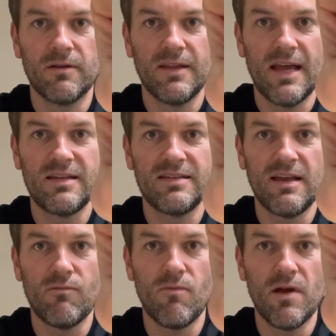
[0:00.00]
That is a
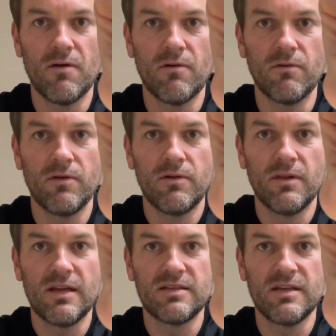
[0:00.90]
weld.
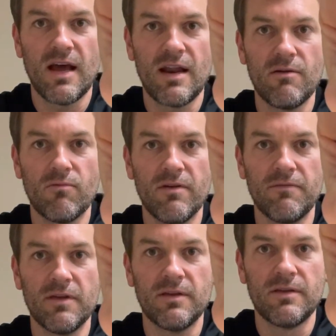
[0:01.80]
That is not a
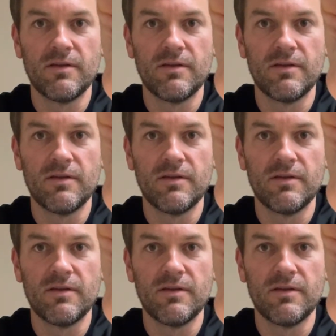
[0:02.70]
rivet.